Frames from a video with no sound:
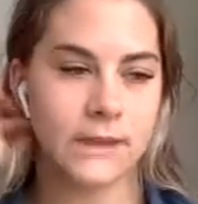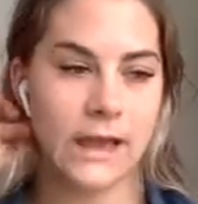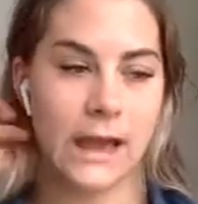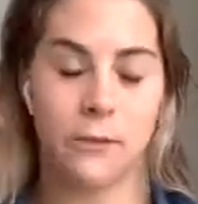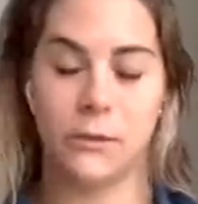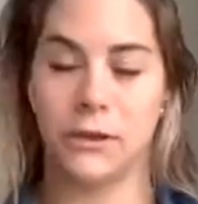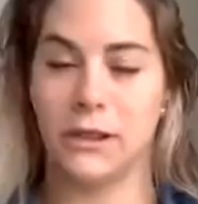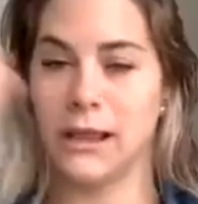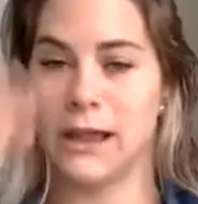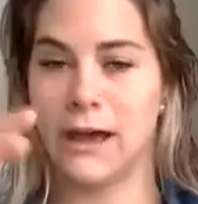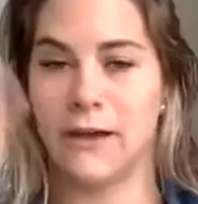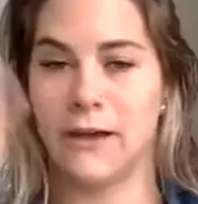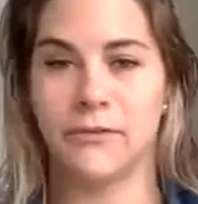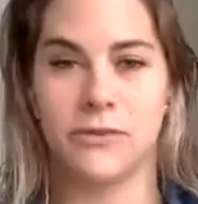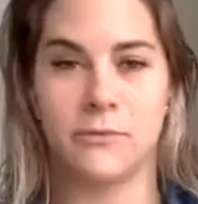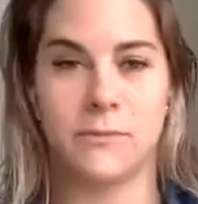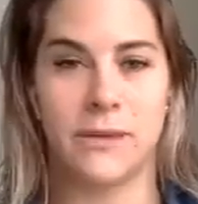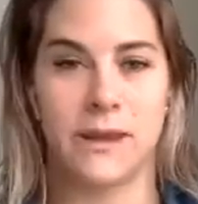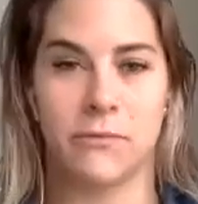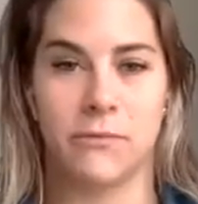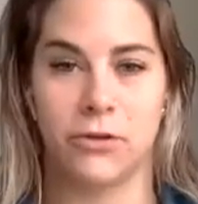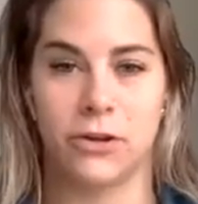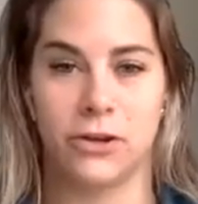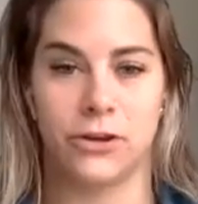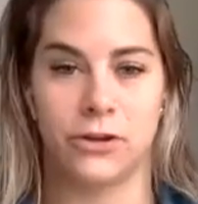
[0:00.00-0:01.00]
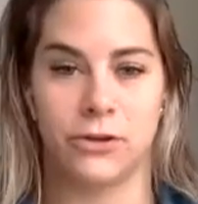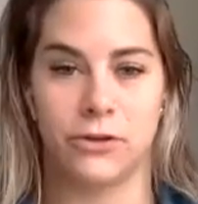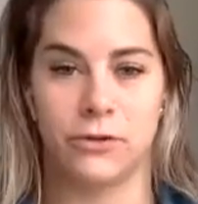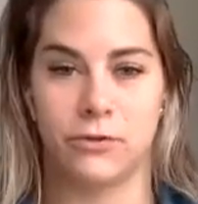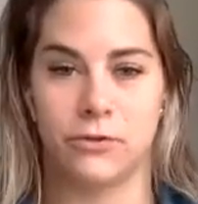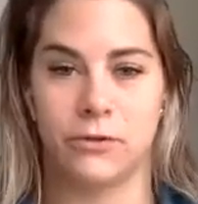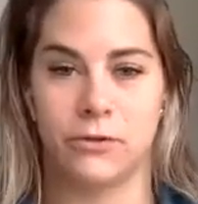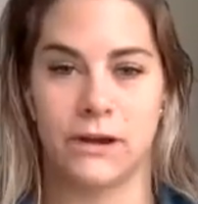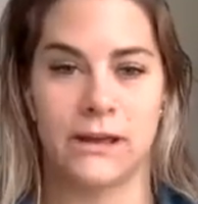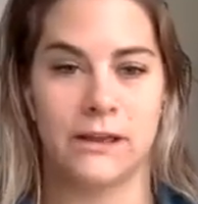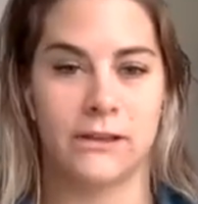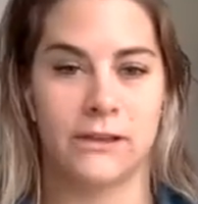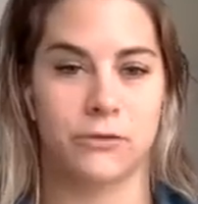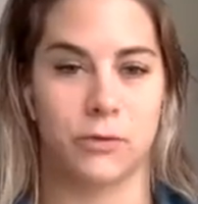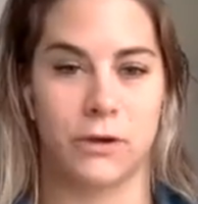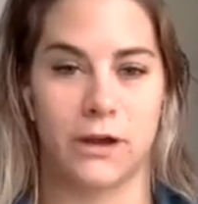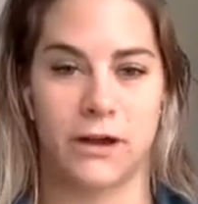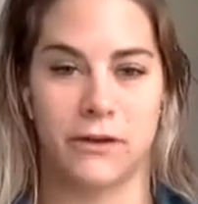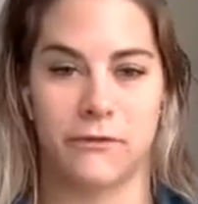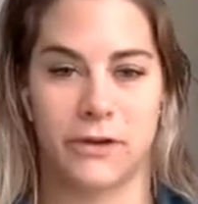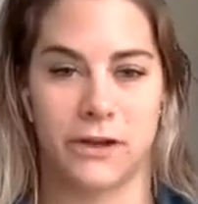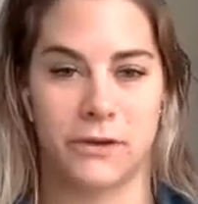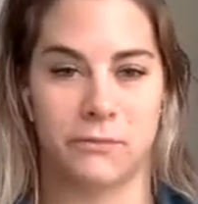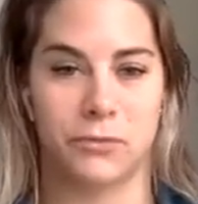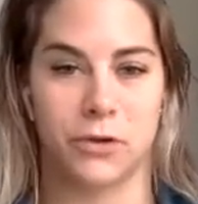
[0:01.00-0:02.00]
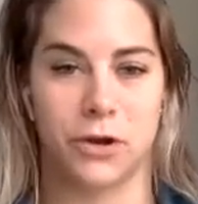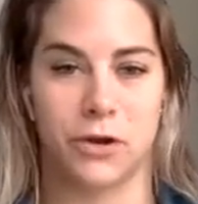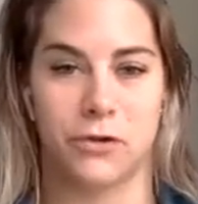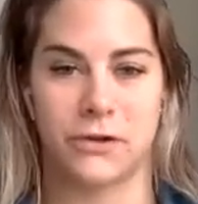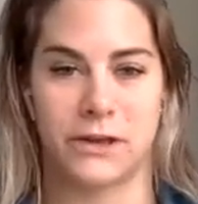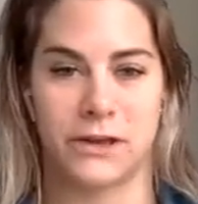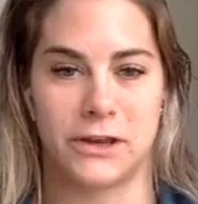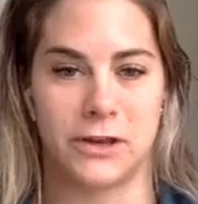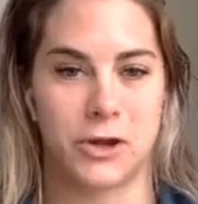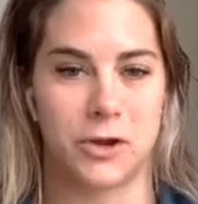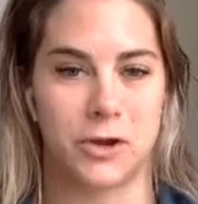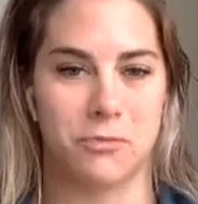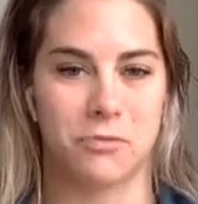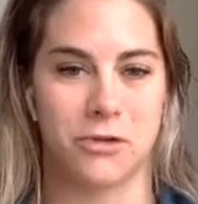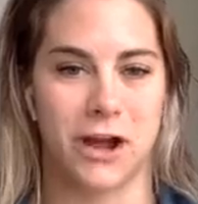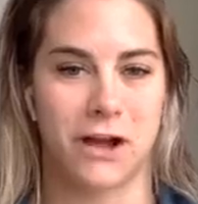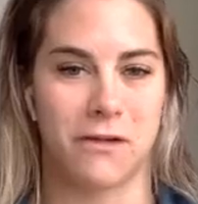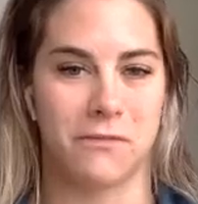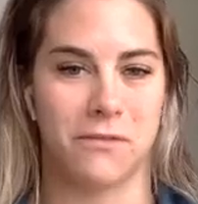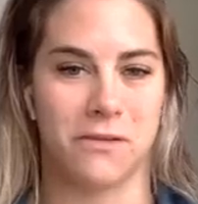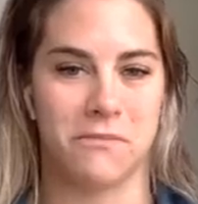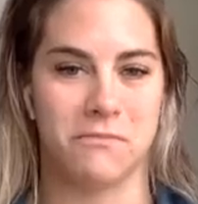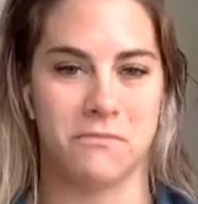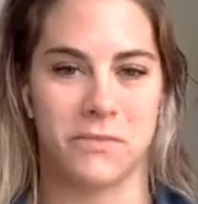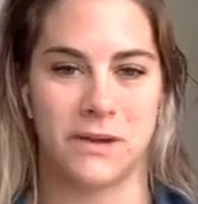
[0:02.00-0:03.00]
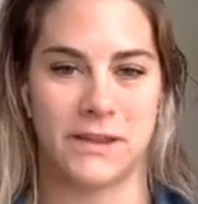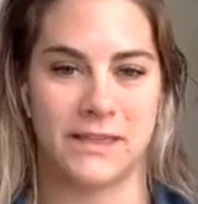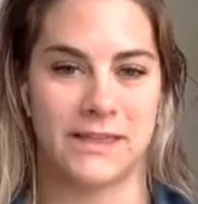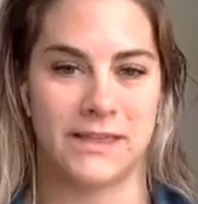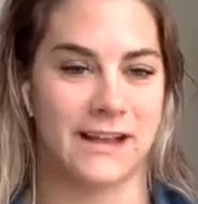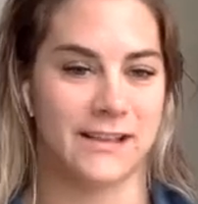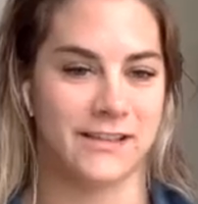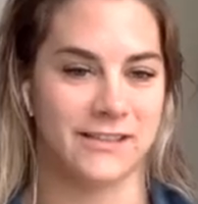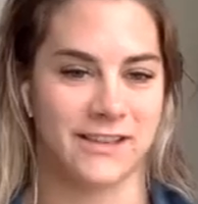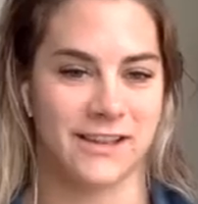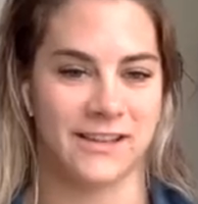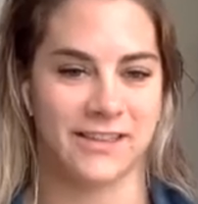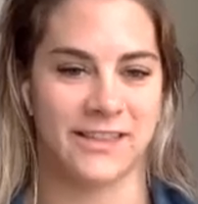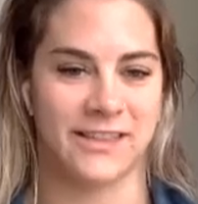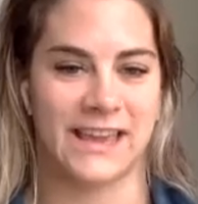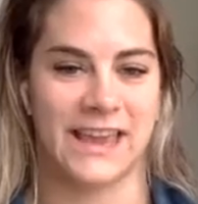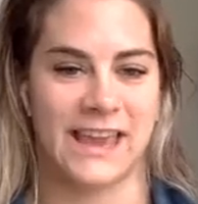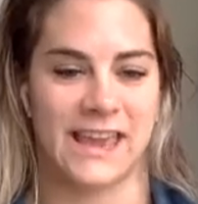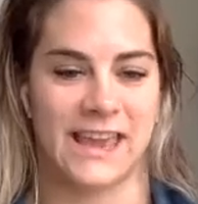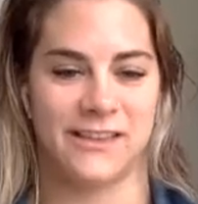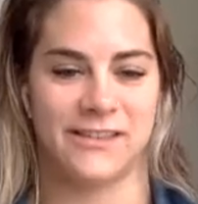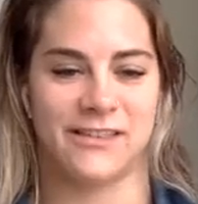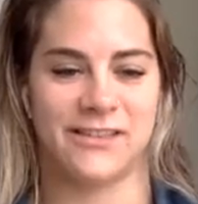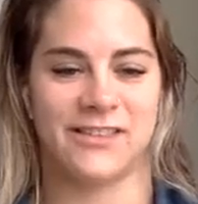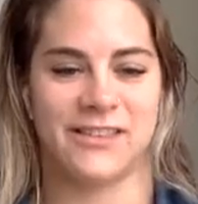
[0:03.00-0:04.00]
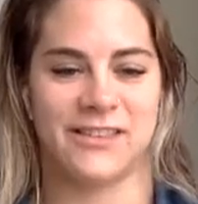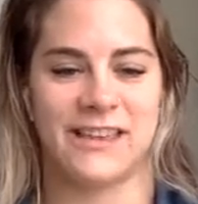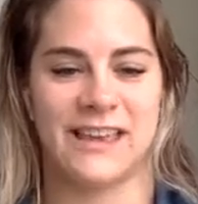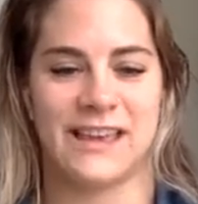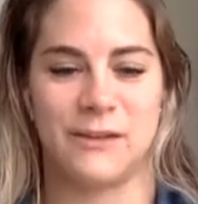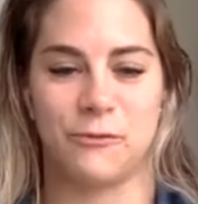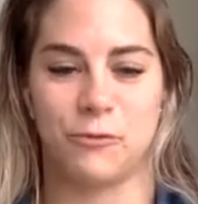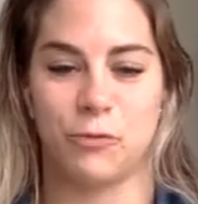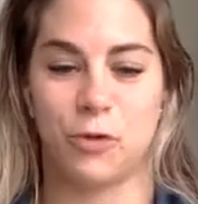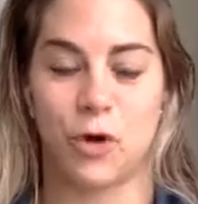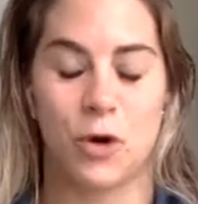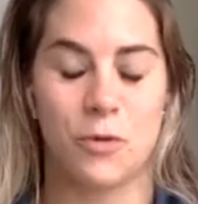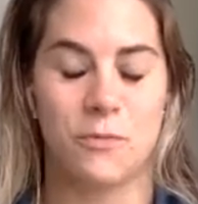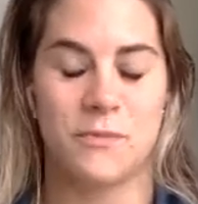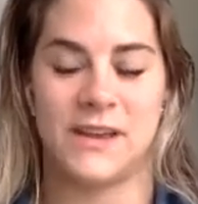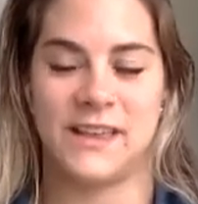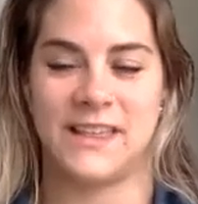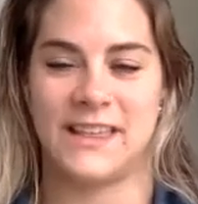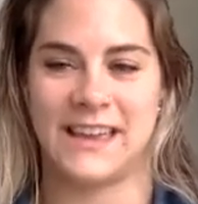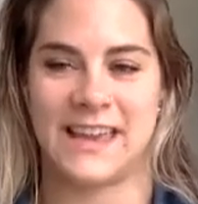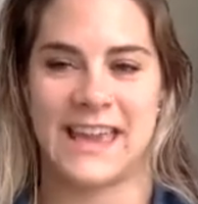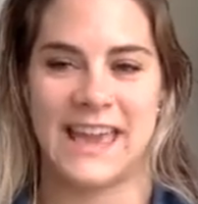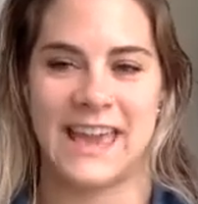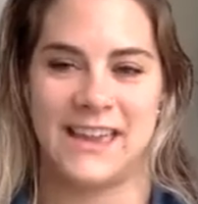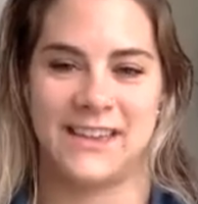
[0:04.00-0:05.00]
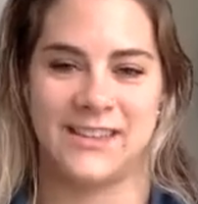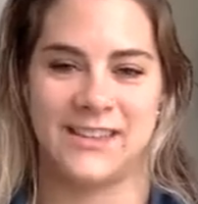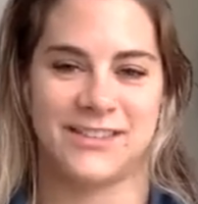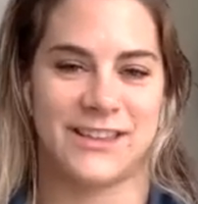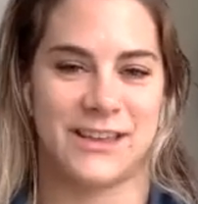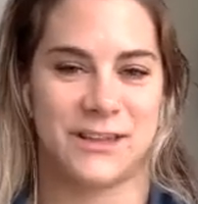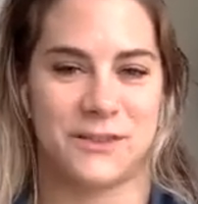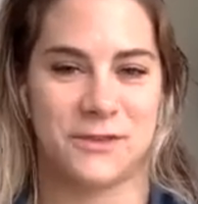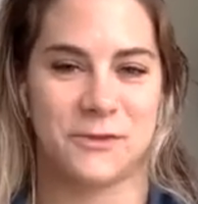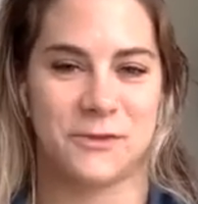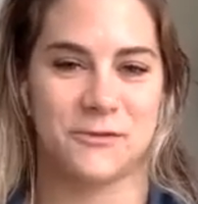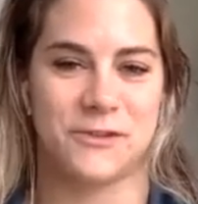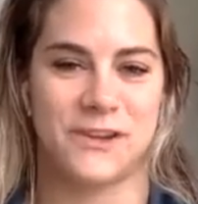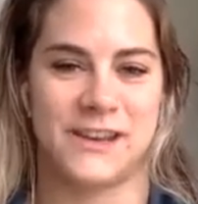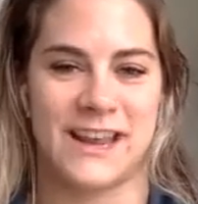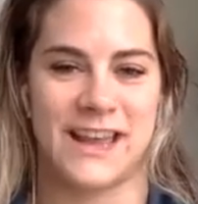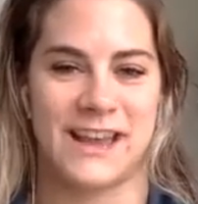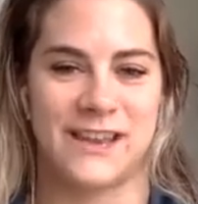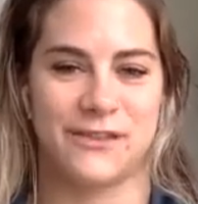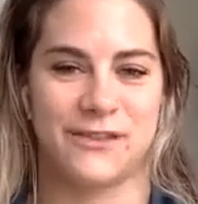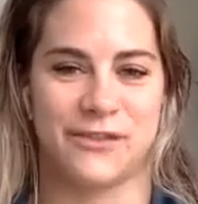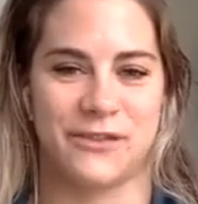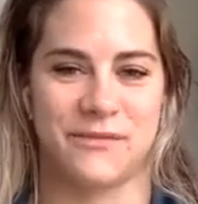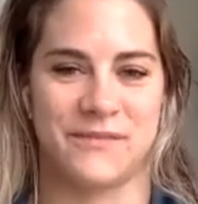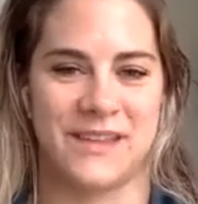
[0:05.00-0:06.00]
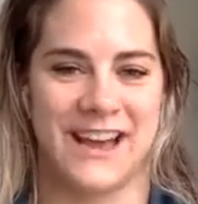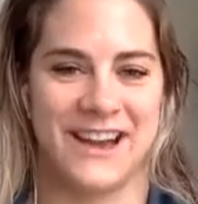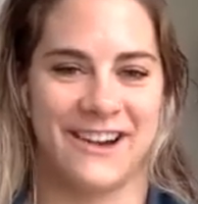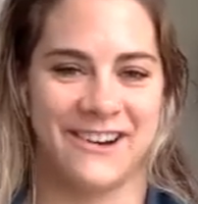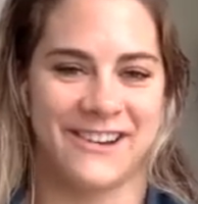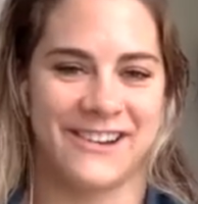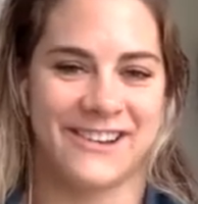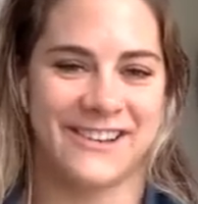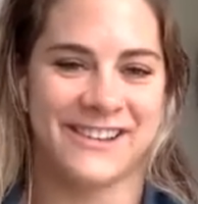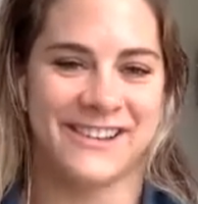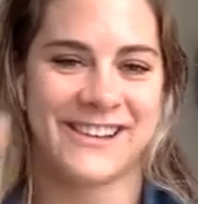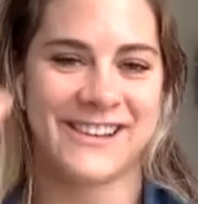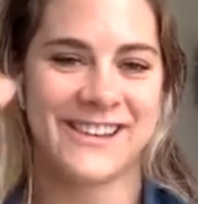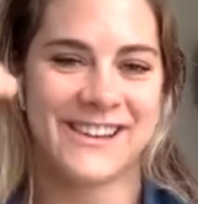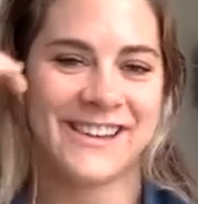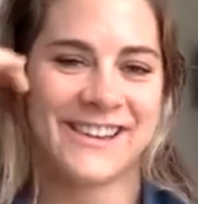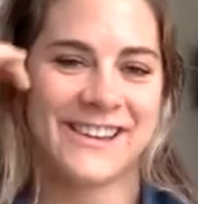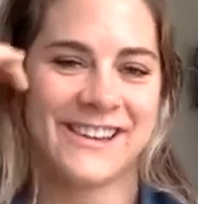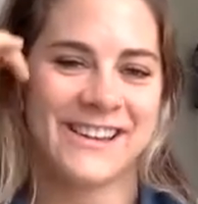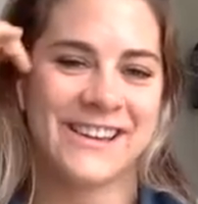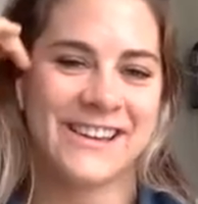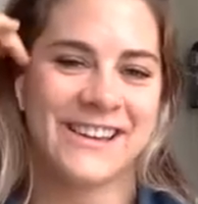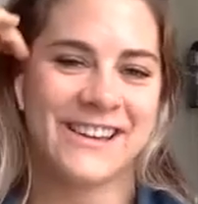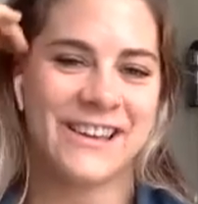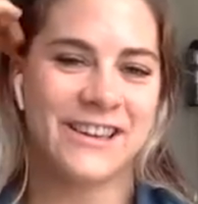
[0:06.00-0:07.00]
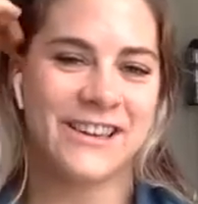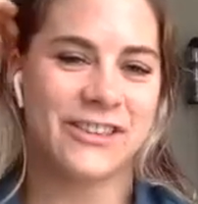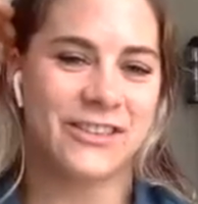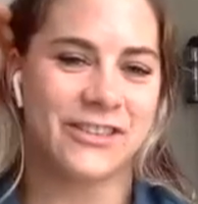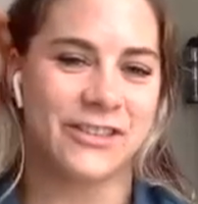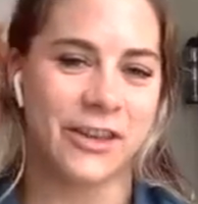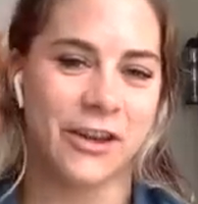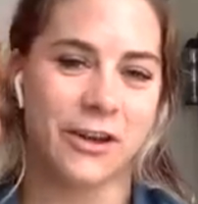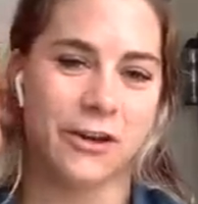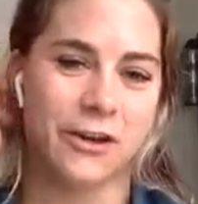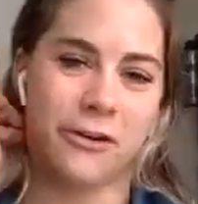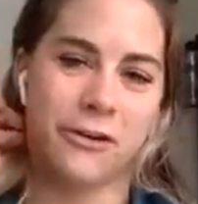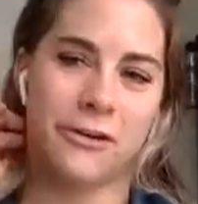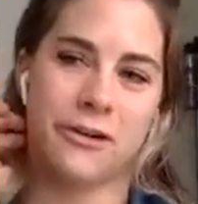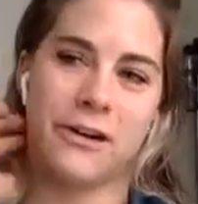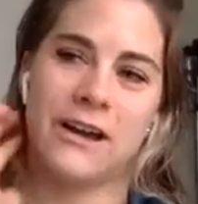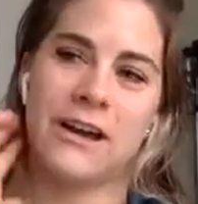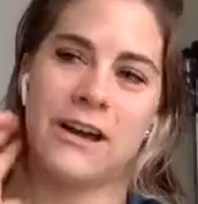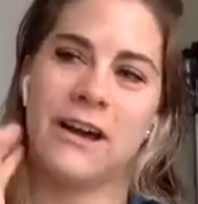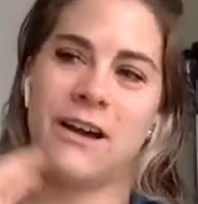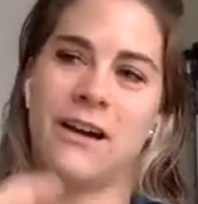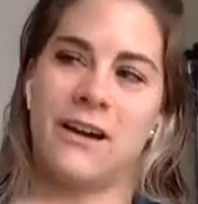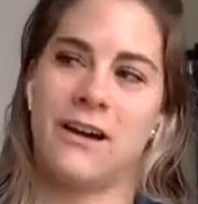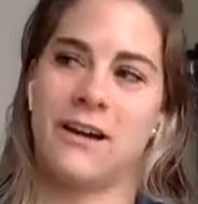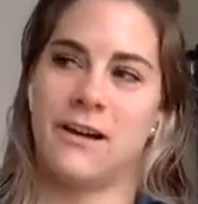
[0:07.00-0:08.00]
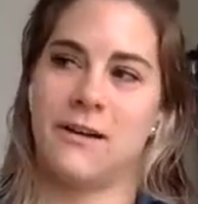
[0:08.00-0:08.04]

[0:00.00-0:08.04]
I would love to be able to do 12 unbroken, no problem, but that's not the case, and won't be the case in 3 days from now. So